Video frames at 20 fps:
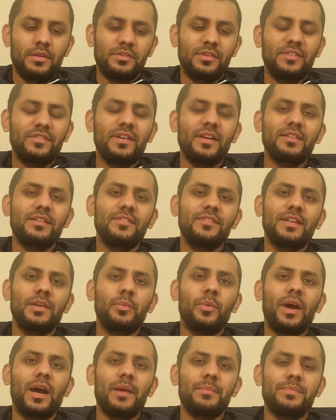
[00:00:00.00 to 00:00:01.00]
So effectively
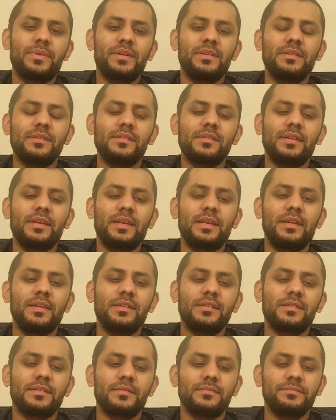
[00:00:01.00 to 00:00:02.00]
what happens
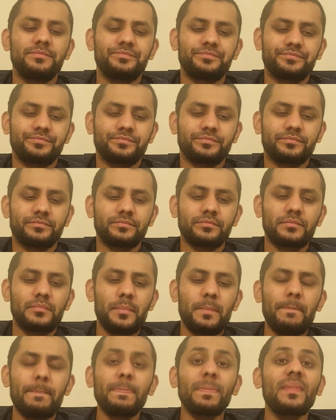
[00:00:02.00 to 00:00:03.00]
is,
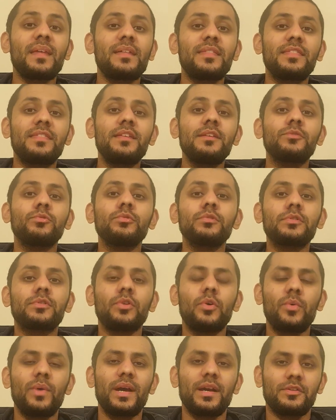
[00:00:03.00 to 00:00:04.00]
this
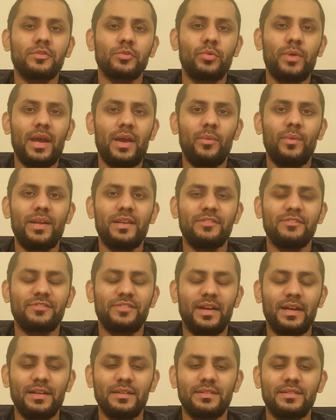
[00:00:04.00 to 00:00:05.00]
also works quite well, in
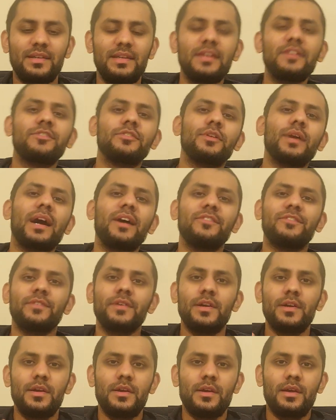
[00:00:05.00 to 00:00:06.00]
fact, if you have
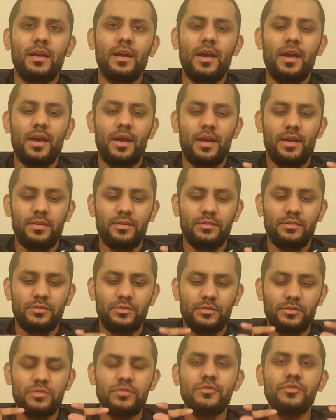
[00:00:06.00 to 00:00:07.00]

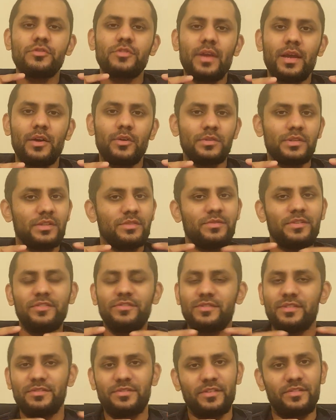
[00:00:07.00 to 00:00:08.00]
two shareholders,
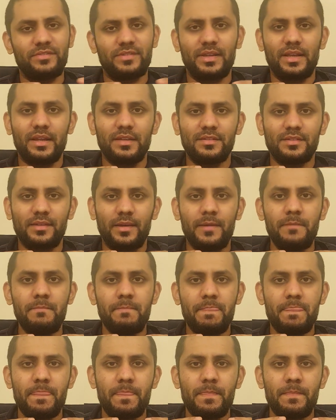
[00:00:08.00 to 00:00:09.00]
50-50, let's say,
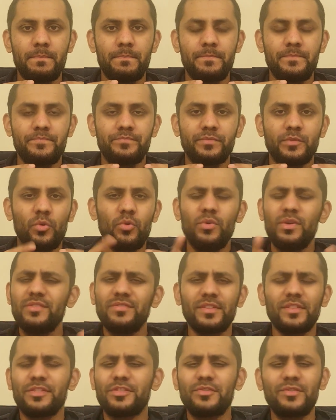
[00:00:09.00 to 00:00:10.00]
or
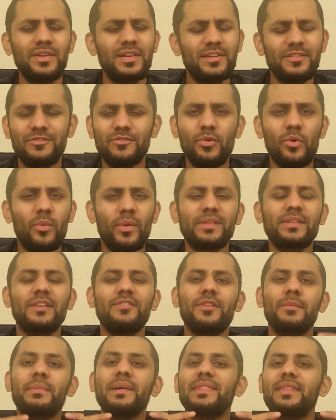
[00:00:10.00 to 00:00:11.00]
even 3, 4,
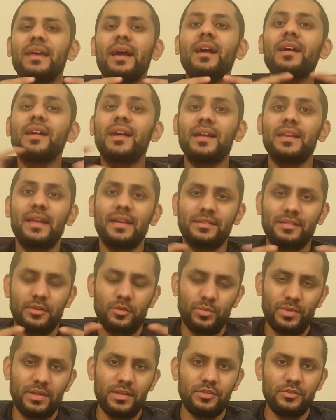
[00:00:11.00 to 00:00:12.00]
whatever, but they're
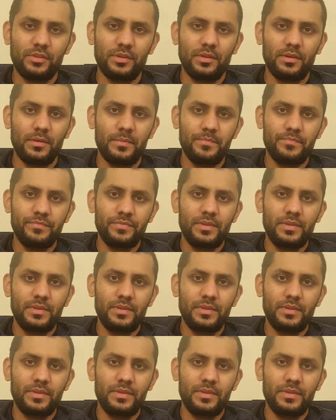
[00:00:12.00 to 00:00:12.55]
unconnected with each other.